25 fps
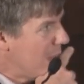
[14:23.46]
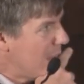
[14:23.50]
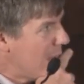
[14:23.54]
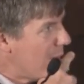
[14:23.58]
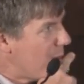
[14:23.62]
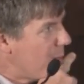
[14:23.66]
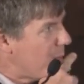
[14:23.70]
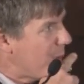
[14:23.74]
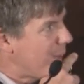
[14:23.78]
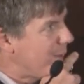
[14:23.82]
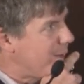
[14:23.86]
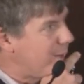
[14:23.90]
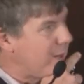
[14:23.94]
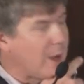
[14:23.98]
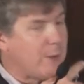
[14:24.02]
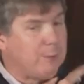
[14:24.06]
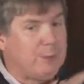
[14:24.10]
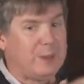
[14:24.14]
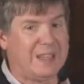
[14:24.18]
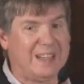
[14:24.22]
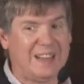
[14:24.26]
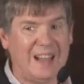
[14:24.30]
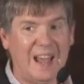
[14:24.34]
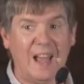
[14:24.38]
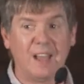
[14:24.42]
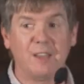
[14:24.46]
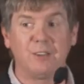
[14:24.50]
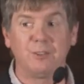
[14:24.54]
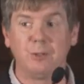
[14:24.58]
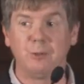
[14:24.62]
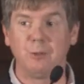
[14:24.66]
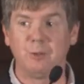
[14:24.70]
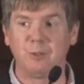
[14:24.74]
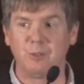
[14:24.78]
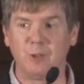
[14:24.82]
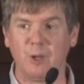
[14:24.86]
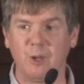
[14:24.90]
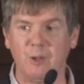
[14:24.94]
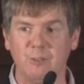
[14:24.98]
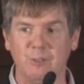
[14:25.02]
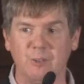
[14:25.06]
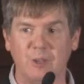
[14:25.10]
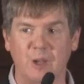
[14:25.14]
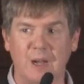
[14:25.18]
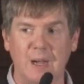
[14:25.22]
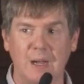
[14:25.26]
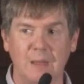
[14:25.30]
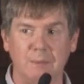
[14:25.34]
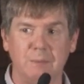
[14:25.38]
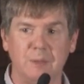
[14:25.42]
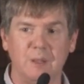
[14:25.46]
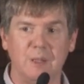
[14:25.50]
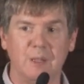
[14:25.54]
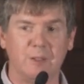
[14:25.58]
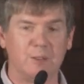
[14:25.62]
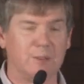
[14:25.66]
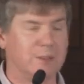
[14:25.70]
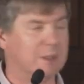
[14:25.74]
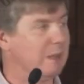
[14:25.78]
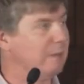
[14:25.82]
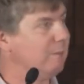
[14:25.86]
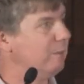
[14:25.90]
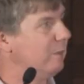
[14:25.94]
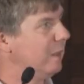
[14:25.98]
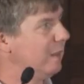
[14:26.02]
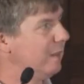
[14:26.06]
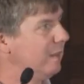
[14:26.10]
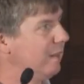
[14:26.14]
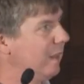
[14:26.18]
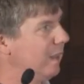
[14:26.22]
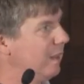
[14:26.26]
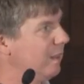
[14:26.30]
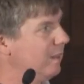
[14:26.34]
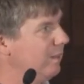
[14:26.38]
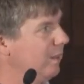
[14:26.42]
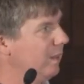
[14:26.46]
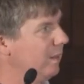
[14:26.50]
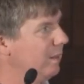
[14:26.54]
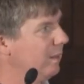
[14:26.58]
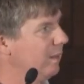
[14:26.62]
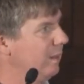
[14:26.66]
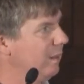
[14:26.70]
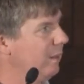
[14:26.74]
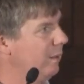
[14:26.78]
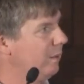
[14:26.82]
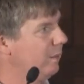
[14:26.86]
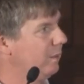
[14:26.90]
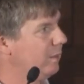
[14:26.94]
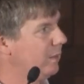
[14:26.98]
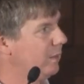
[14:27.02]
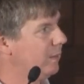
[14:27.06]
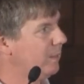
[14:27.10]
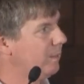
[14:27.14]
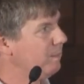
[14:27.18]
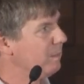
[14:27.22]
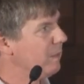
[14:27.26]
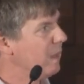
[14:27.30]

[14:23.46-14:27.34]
Whether or not we can actually resolve time to this level, I think, is unclear.